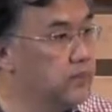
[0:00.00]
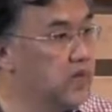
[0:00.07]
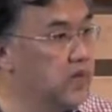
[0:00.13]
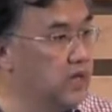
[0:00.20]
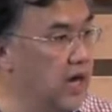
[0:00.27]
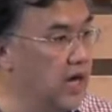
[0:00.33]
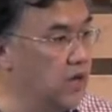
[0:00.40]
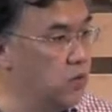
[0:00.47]

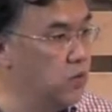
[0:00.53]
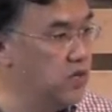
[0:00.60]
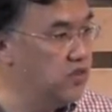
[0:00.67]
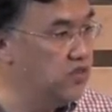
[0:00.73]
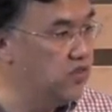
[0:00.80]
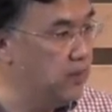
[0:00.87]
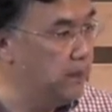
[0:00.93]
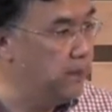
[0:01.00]
In other
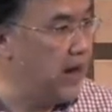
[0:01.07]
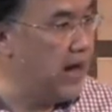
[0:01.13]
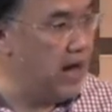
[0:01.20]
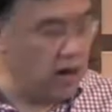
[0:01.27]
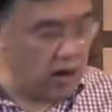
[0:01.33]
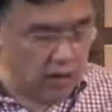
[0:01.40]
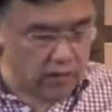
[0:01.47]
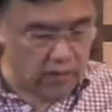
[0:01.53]
words, the
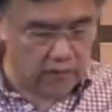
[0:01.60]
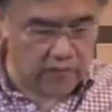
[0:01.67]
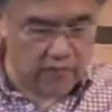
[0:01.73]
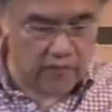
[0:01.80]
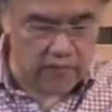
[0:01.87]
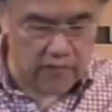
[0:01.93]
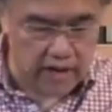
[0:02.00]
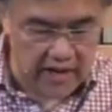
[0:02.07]
power of
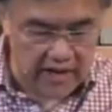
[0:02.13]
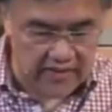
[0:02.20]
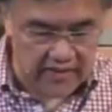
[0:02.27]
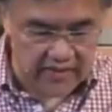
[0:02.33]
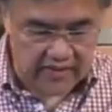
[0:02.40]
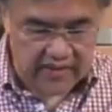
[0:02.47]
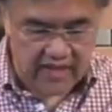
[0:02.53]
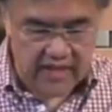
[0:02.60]

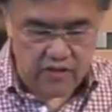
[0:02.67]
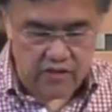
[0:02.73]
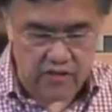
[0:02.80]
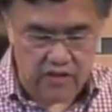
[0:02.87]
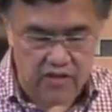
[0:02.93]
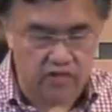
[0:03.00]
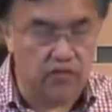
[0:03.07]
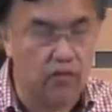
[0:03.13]
Christ can
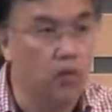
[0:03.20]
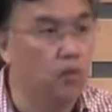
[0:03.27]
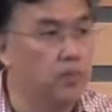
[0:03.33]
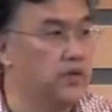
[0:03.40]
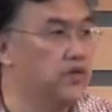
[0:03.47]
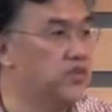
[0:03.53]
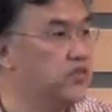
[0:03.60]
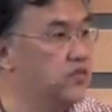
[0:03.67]
transform
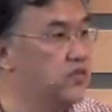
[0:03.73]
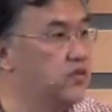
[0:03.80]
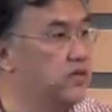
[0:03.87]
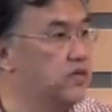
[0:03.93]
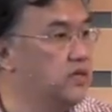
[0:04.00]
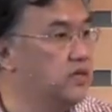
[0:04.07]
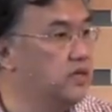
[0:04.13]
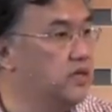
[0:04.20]
us
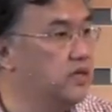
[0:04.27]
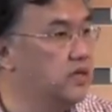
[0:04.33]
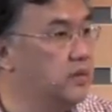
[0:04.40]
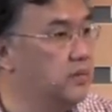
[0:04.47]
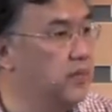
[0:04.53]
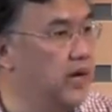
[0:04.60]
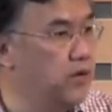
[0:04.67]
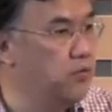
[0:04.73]

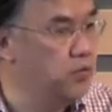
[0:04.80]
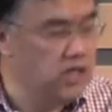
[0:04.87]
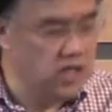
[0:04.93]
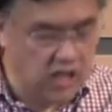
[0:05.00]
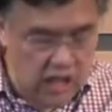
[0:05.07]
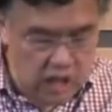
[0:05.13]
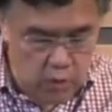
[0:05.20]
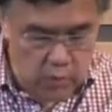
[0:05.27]
by
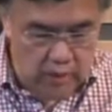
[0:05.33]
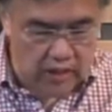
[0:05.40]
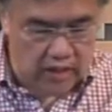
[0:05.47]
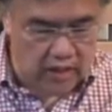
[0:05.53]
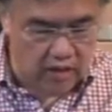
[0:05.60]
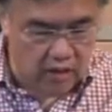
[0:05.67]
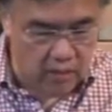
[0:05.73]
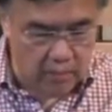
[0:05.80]
renewing
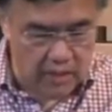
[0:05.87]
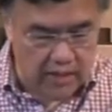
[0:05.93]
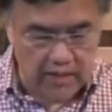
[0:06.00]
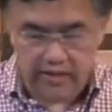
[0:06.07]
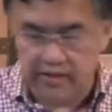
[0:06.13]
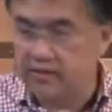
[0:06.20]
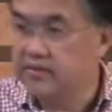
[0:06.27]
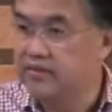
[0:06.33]
our
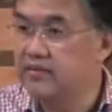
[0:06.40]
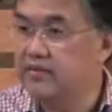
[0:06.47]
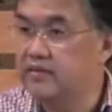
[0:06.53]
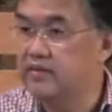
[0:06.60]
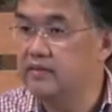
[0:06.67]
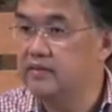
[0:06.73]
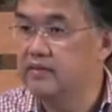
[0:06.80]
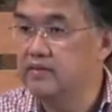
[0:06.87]

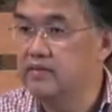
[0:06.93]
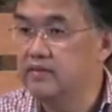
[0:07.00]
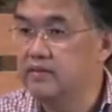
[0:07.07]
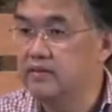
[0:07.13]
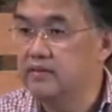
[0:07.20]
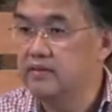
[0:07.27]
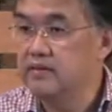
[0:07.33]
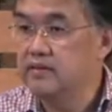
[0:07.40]
minds.
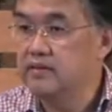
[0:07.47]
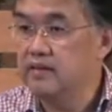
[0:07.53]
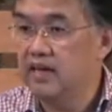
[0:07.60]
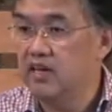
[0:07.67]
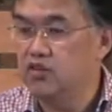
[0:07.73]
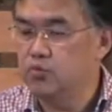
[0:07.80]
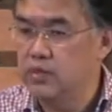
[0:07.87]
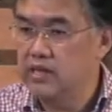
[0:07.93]

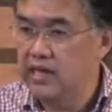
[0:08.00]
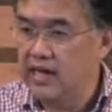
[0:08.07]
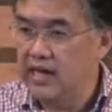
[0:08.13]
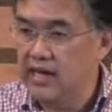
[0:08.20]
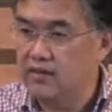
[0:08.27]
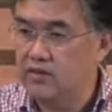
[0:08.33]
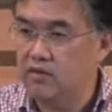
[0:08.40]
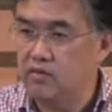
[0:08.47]
As we
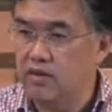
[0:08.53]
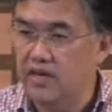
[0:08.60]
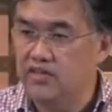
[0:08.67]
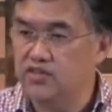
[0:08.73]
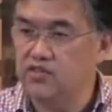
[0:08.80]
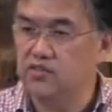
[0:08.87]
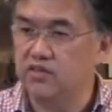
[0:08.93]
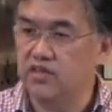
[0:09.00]
let
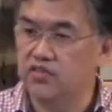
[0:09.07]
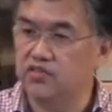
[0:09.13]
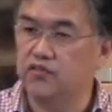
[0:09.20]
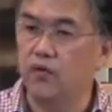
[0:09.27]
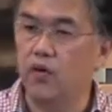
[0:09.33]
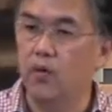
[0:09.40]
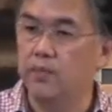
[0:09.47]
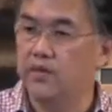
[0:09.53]
Christ
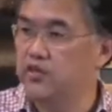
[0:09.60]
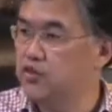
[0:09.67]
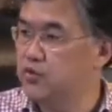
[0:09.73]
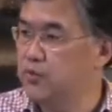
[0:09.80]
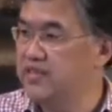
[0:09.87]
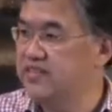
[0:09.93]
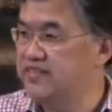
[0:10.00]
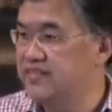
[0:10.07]
transform us,
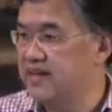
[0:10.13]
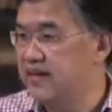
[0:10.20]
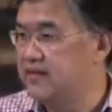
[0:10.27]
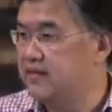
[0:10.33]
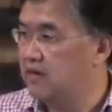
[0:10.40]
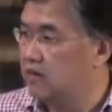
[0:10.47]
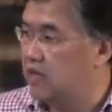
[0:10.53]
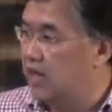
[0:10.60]
we set
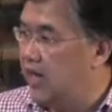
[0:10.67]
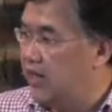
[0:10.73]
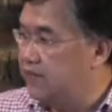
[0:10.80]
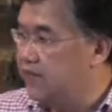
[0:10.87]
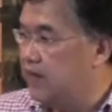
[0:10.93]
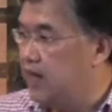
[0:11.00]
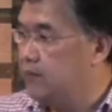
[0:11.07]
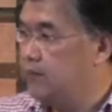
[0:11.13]
our life
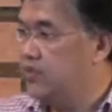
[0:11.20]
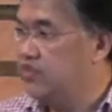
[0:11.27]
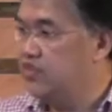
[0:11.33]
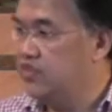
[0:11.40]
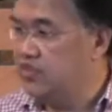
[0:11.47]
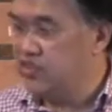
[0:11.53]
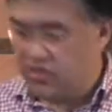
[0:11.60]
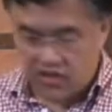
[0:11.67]

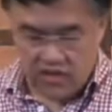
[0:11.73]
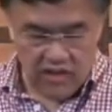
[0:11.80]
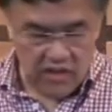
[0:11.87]
compasses